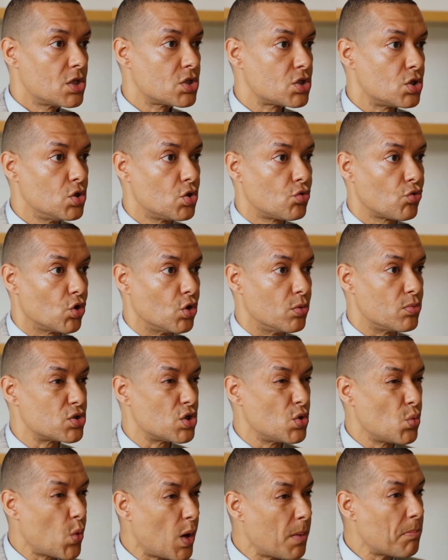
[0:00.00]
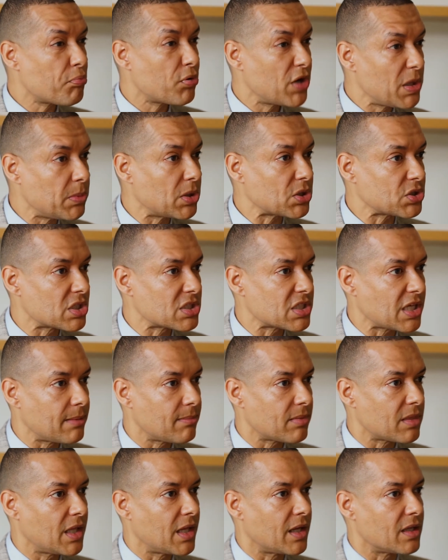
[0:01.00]
two groups who want pretty much the same
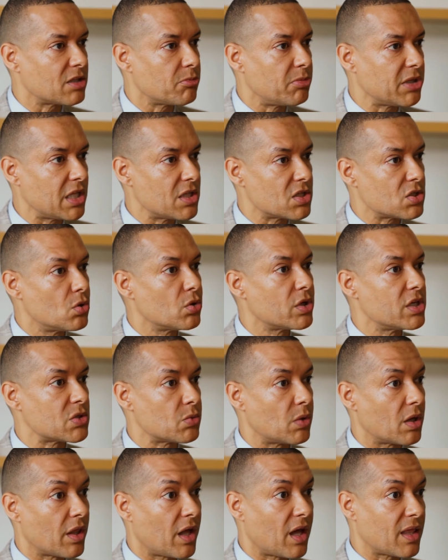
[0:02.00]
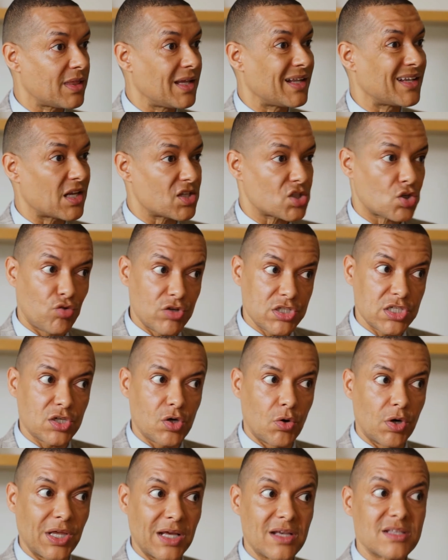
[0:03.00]
thing to begin talking to one another, I think that's
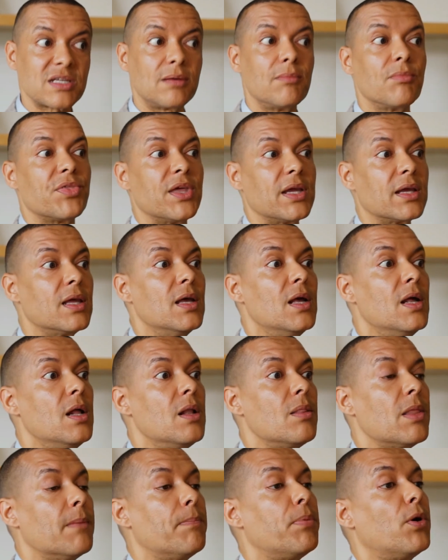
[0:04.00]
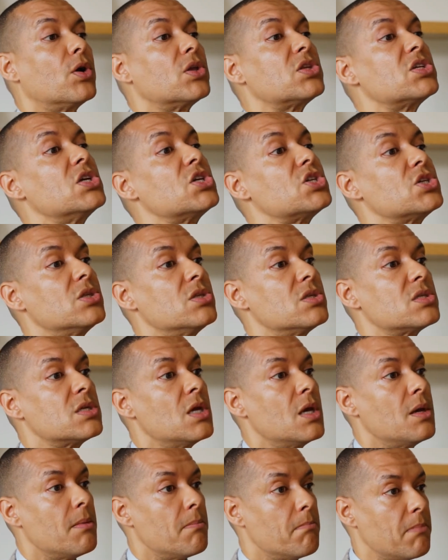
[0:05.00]
critical, and that's something that politicians,
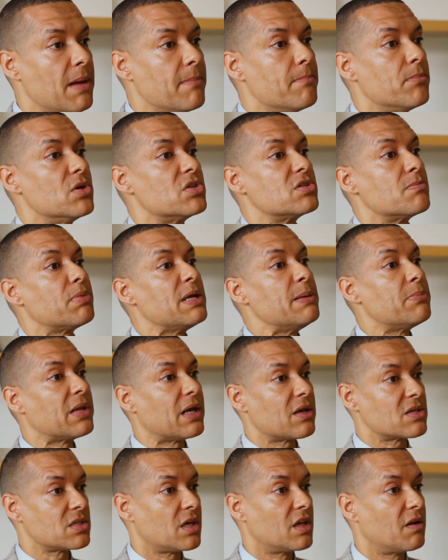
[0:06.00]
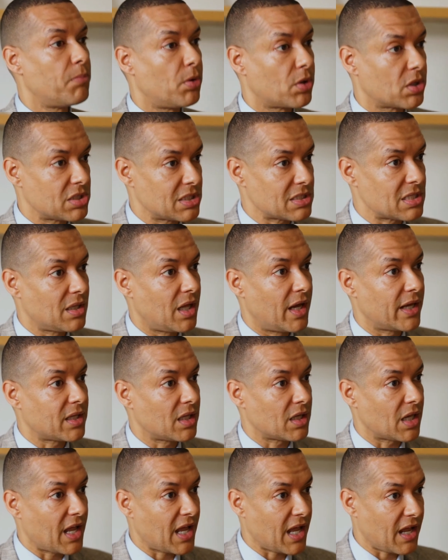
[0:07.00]
members and people outside of politics alike are
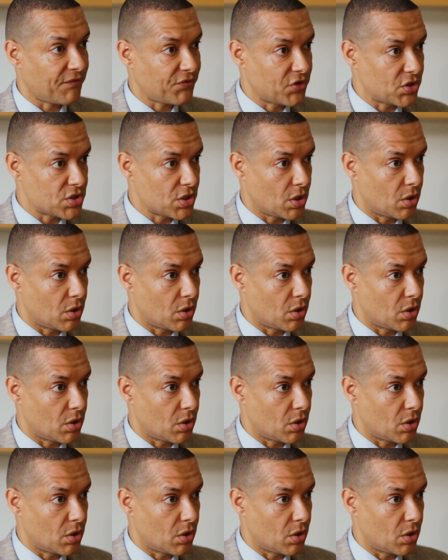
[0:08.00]
going to have to do